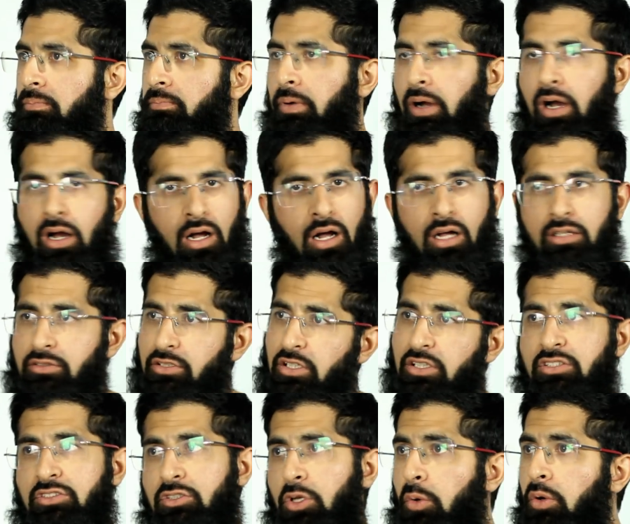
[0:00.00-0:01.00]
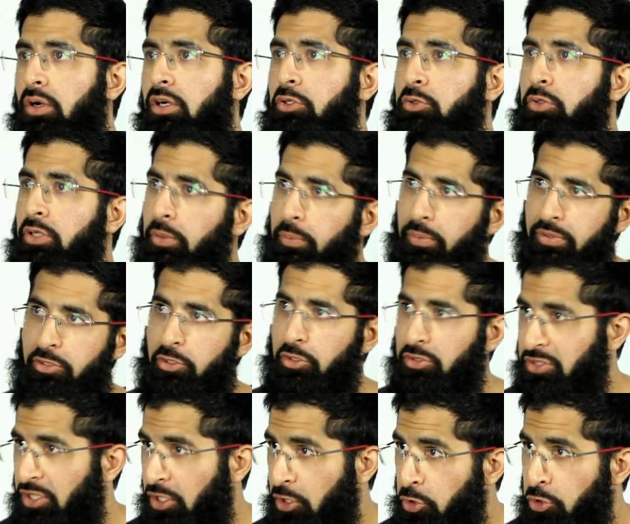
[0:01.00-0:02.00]
but I just don't agree with your
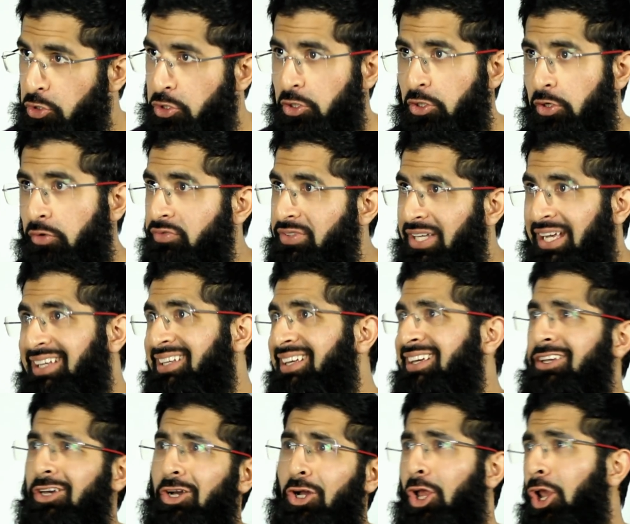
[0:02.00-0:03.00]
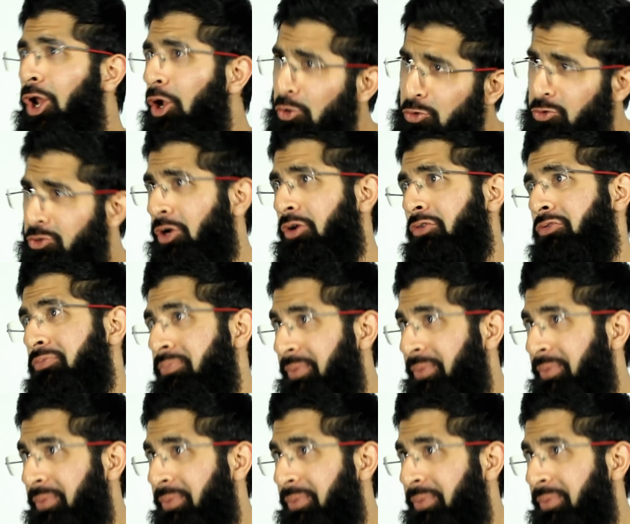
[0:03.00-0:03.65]
solution of taking your clothes off,